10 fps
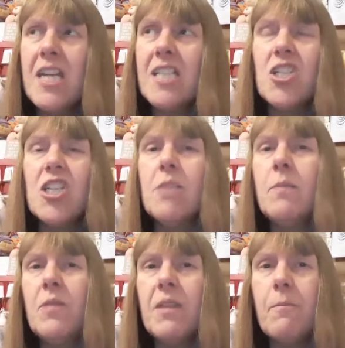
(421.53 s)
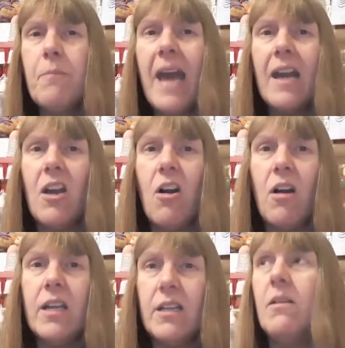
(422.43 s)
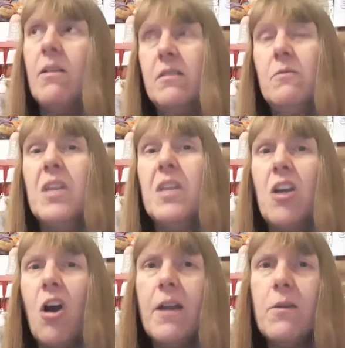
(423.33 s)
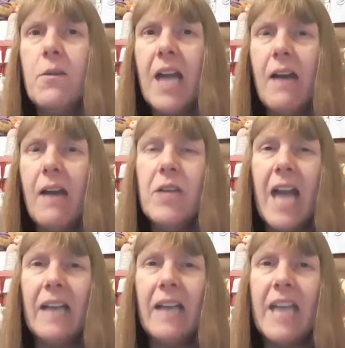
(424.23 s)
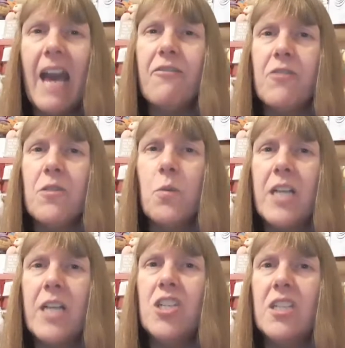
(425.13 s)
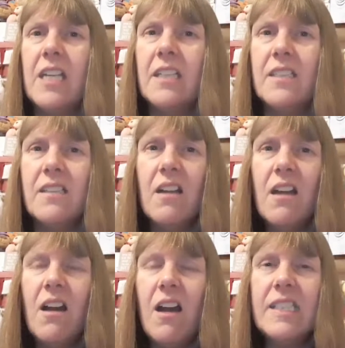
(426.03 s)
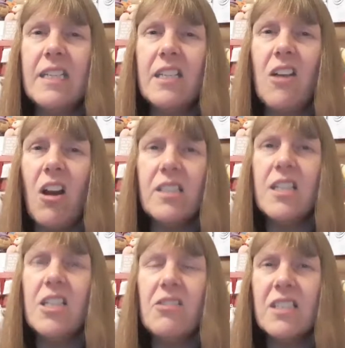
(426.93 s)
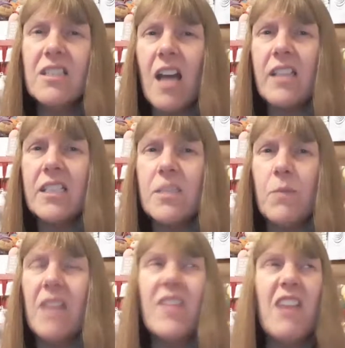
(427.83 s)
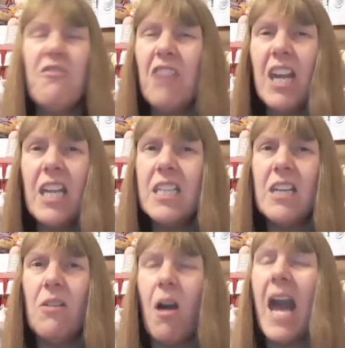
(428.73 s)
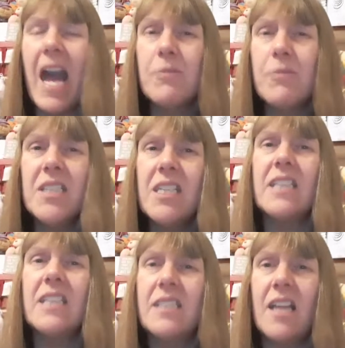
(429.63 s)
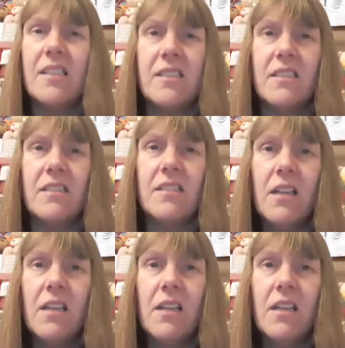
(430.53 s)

so she can be with a better guy, you know, with a guy who can care for her the way she needs. I said, guys like you disgust me. They really do. I absolutely get disgusted.